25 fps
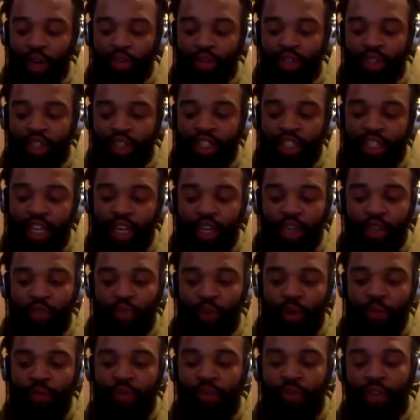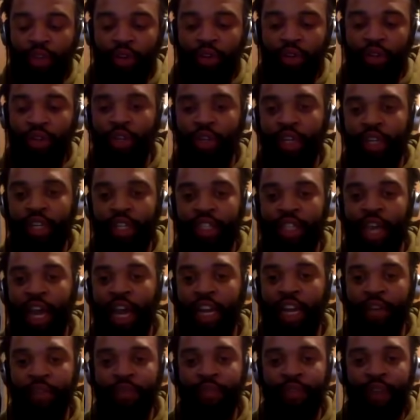gonna say because one thing you're doing is
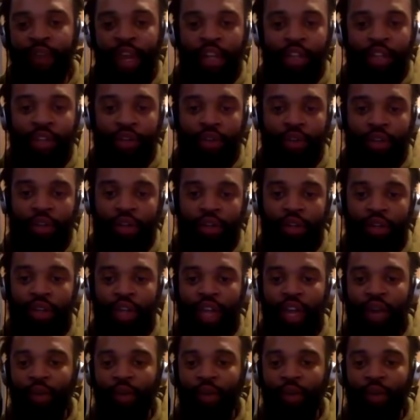adding value, like